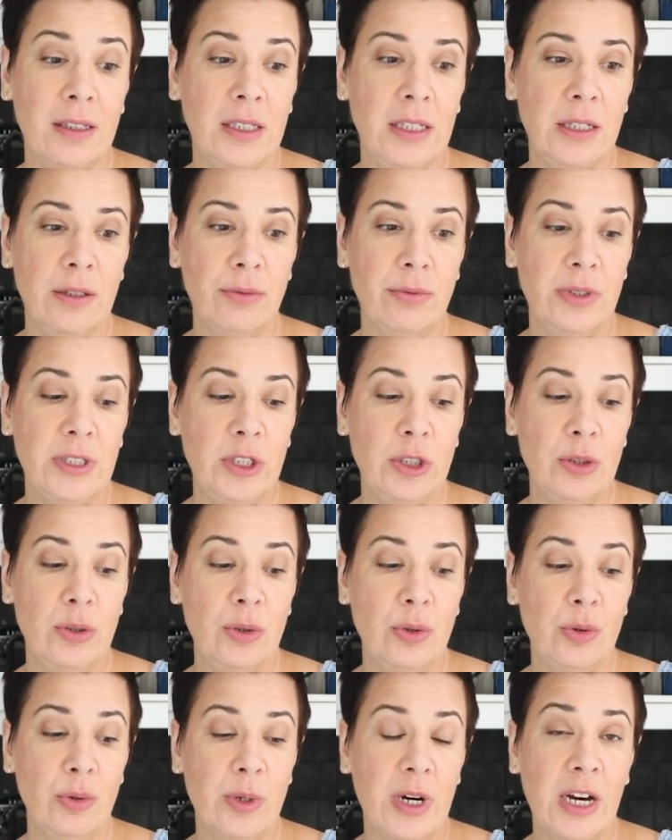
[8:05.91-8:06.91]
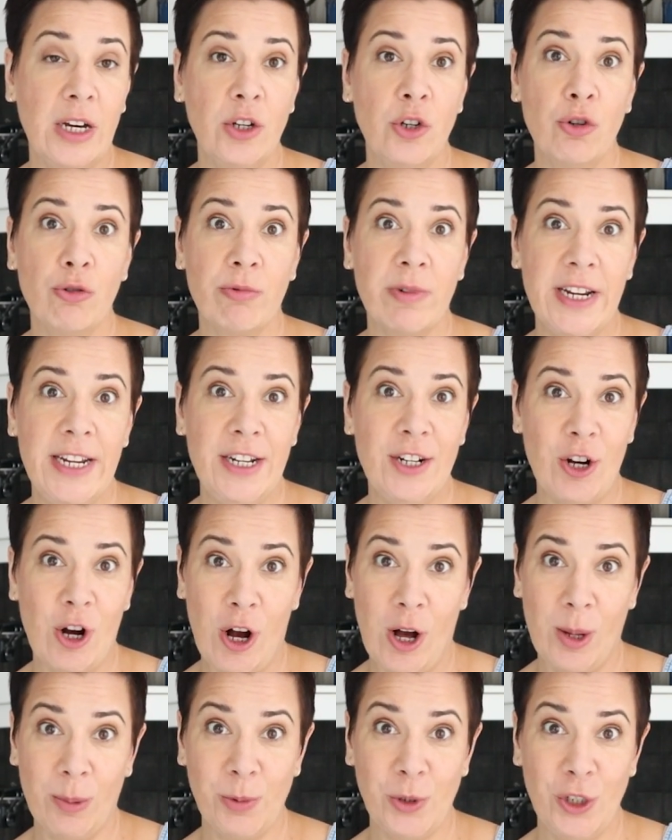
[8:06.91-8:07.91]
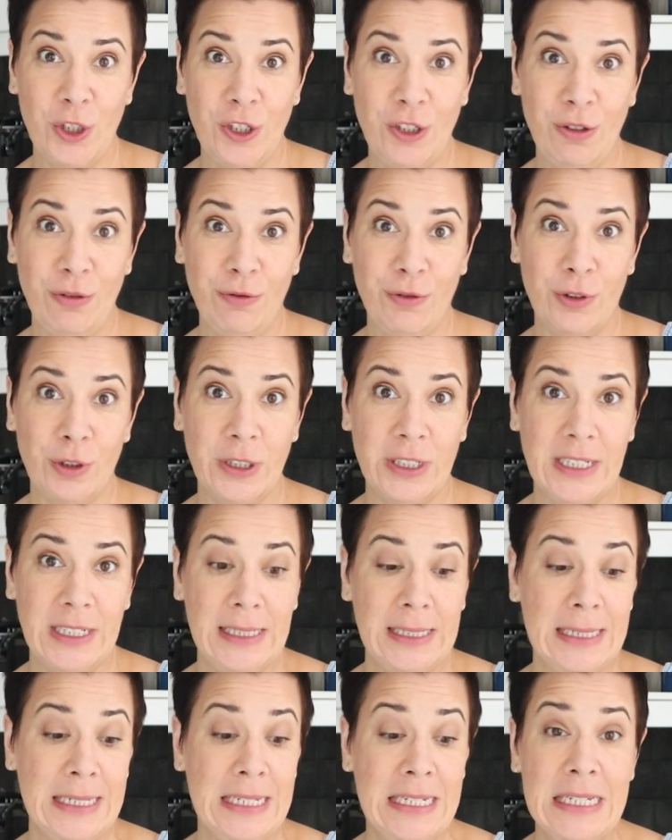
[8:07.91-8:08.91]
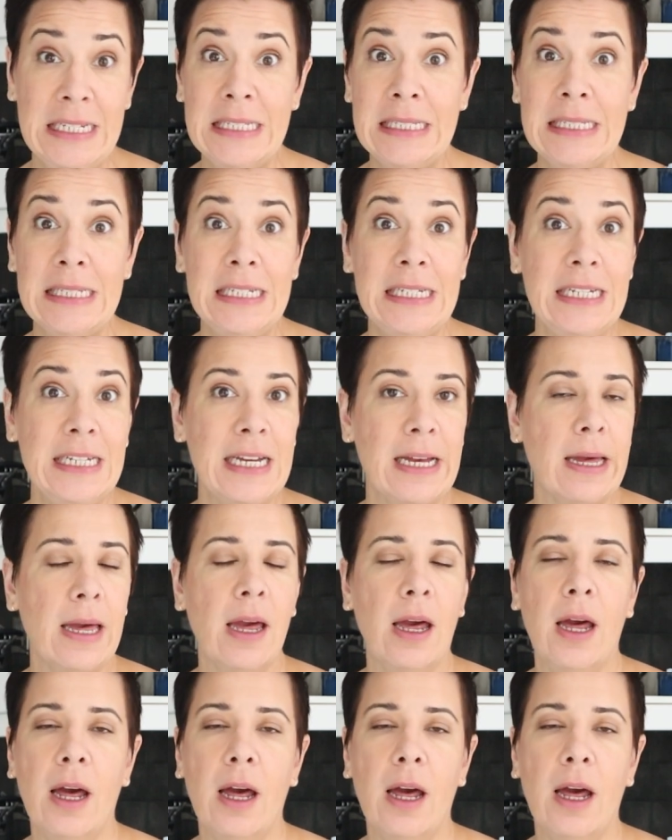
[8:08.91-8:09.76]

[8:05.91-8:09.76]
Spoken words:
gives you a great option for an easy,